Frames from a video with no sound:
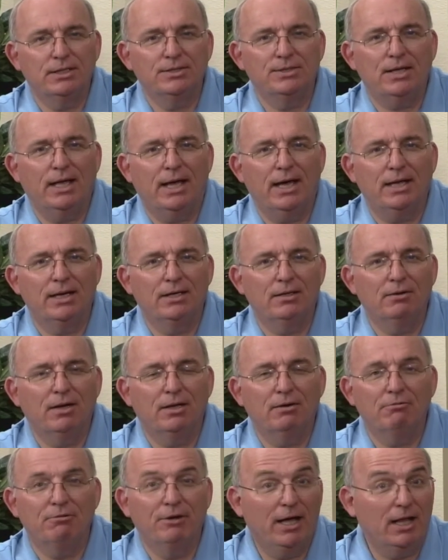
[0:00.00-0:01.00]
that he's had,
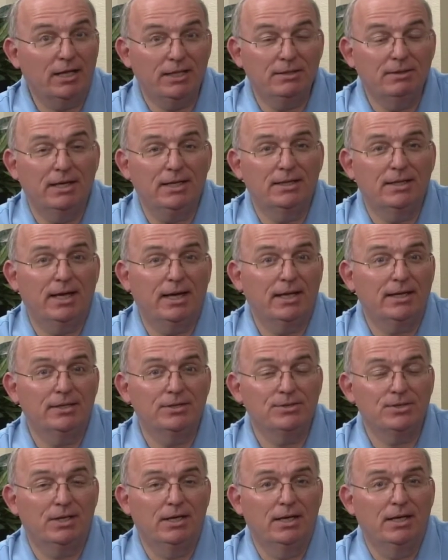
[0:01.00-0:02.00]
and validate
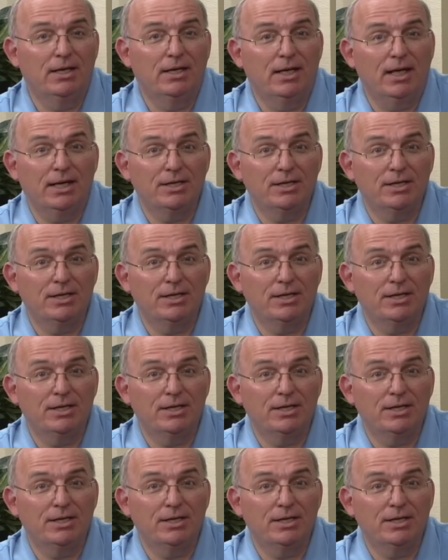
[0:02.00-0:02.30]
that as